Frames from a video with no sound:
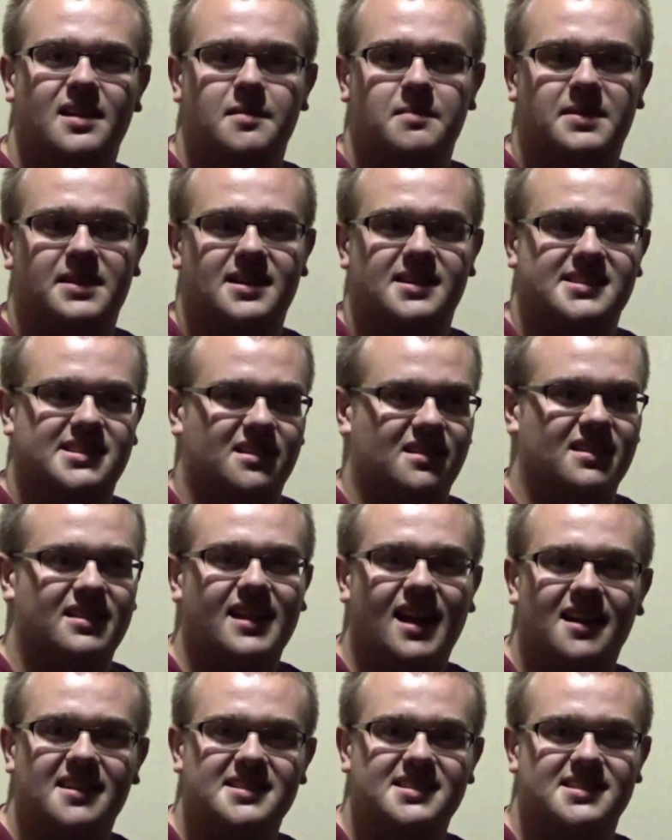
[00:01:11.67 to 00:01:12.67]
because there are
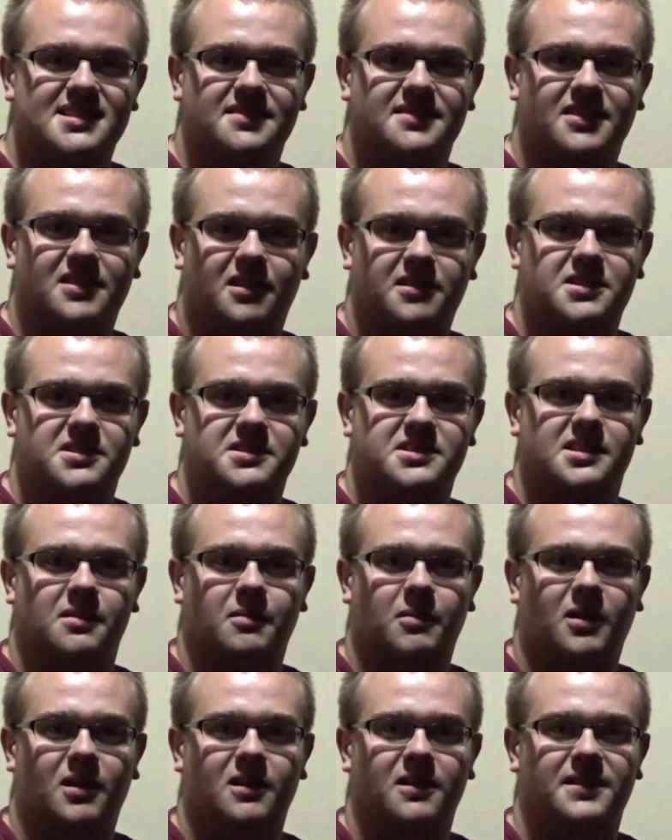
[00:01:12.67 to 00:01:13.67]
thousands of cultures in the
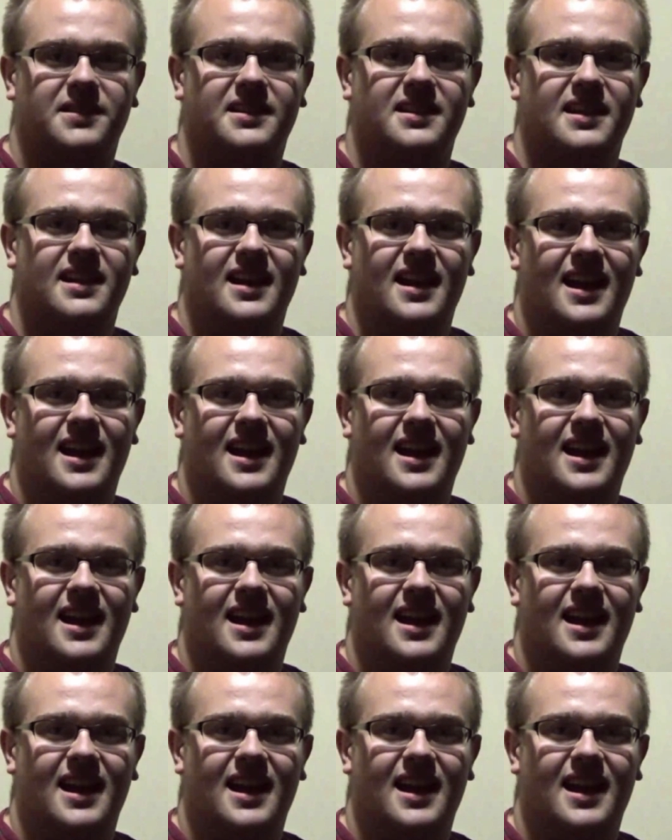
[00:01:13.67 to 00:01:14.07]
world,